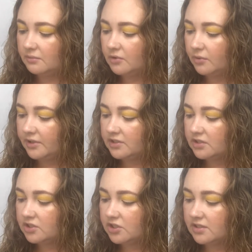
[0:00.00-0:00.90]
I'm going
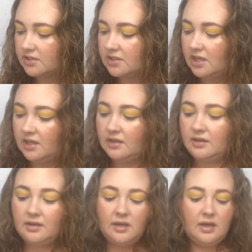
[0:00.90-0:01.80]
to just
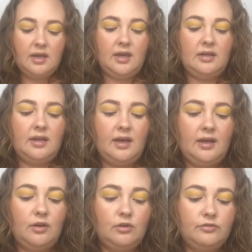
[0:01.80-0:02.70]
take an
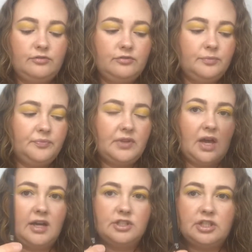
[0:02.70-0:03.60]
e.l.f.
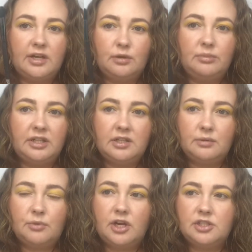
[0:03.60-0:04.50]
eyeshadow
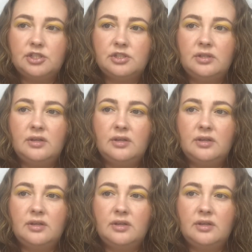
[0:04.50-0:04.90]
blending brush.